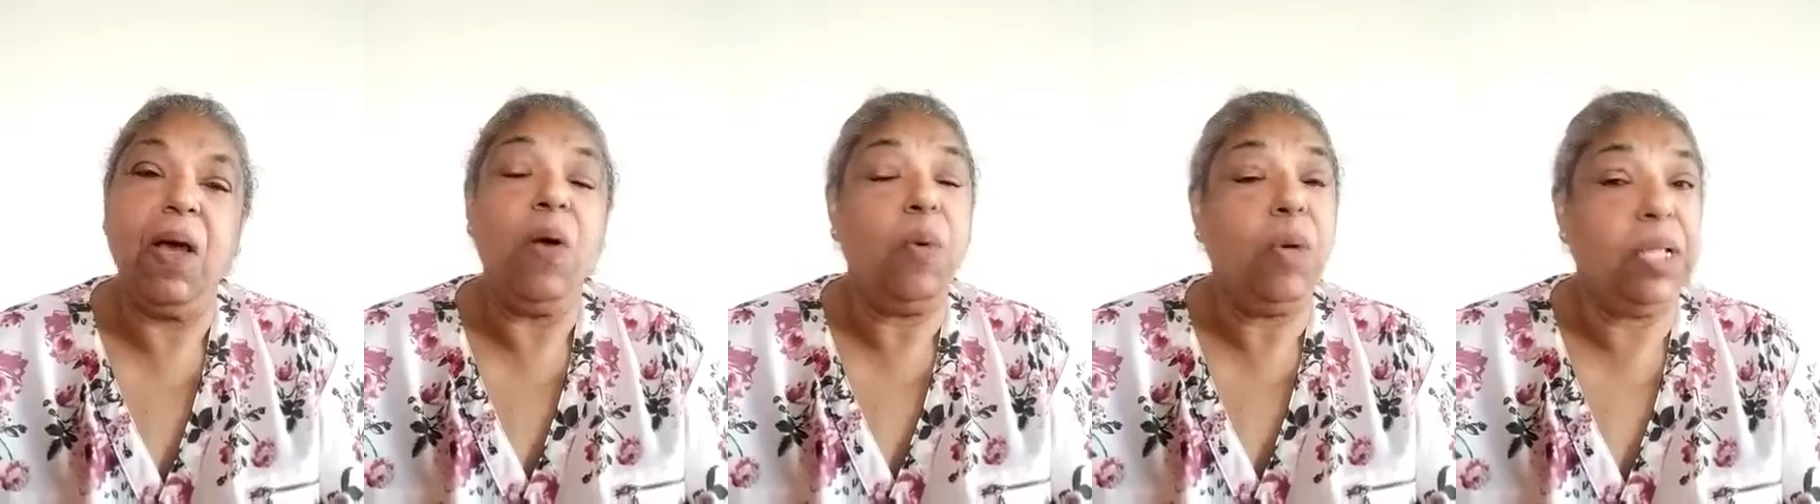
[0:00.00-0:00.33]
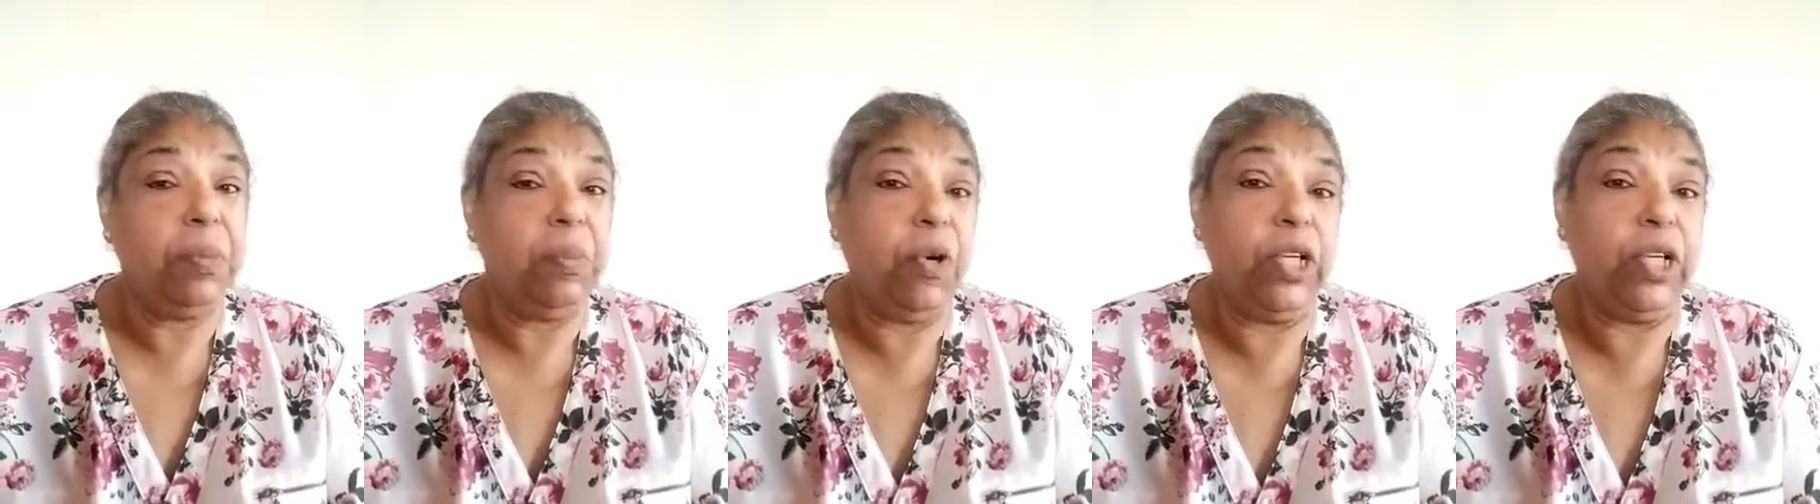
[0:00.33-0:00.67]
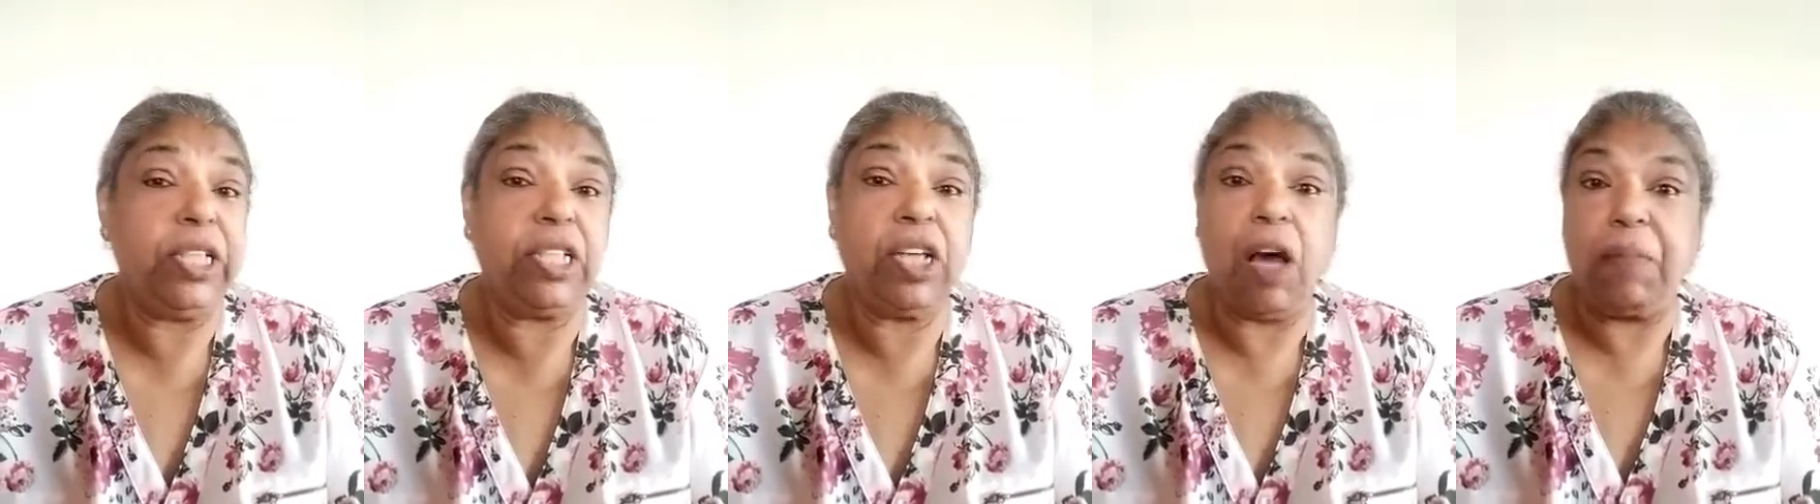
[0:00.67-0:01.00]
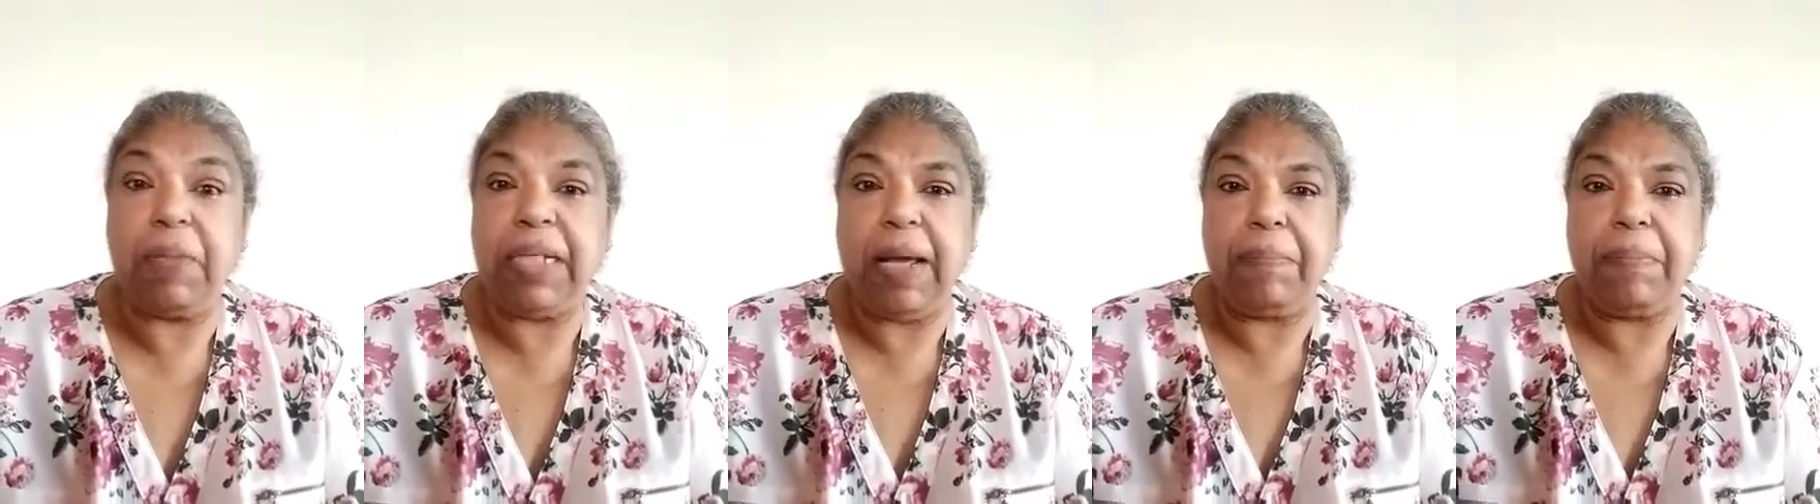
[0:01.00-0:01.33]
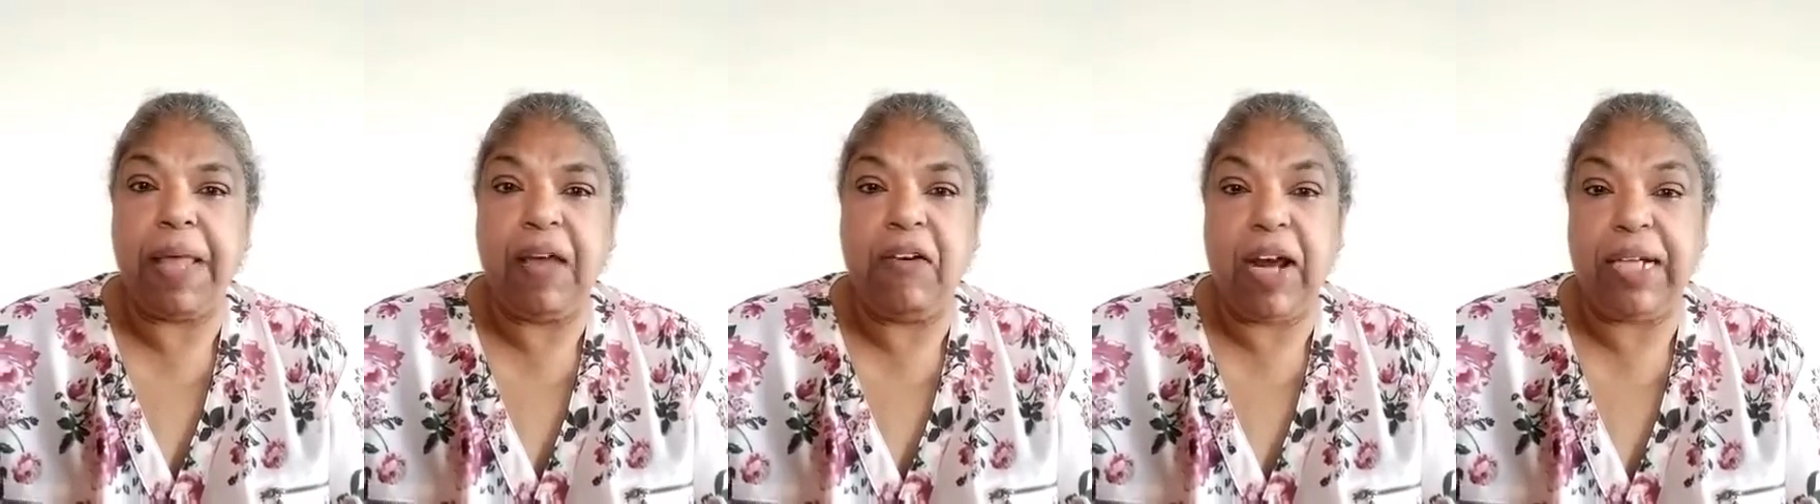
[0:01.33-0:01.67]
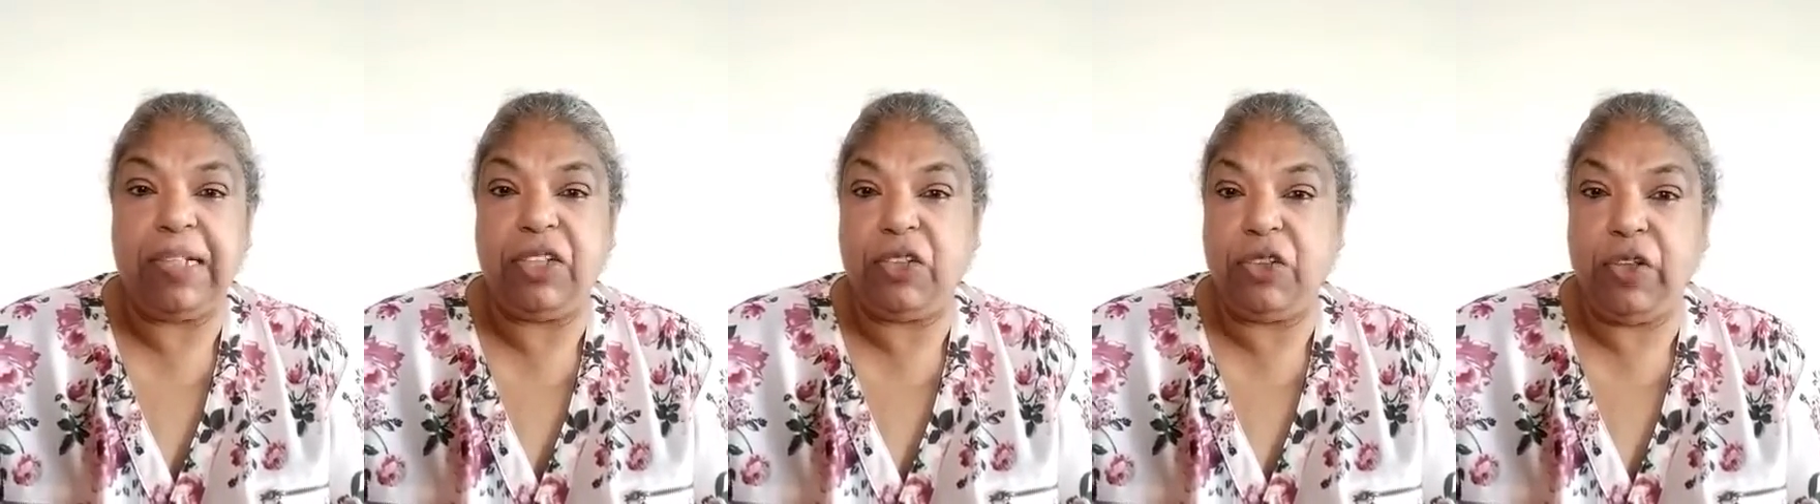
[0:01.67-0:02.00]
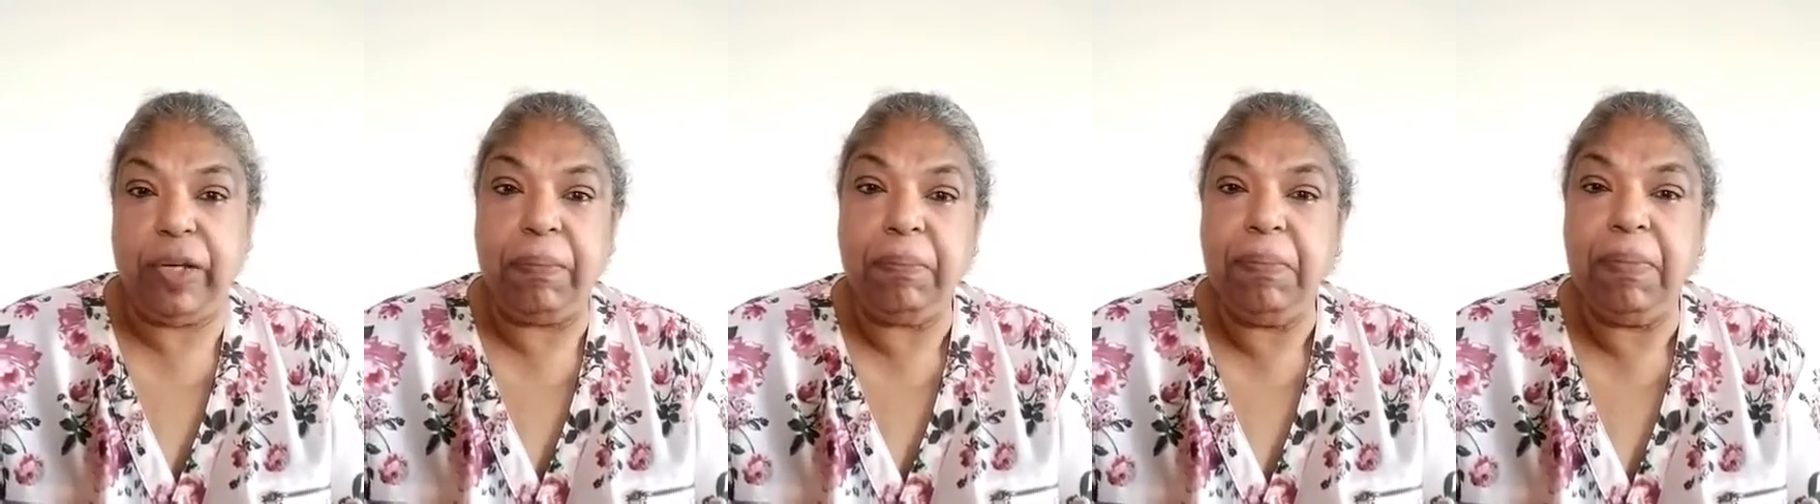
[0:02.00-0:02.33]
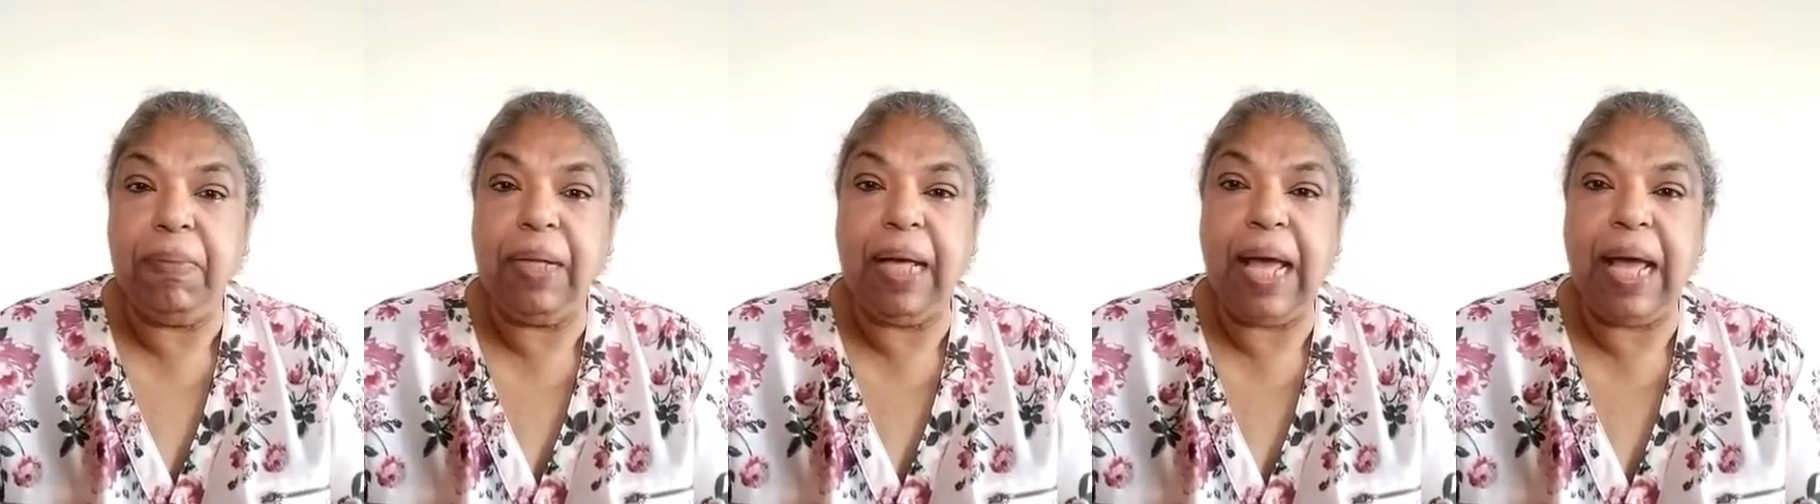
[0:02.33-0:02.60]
Well, the boys gobbled up their ice cream,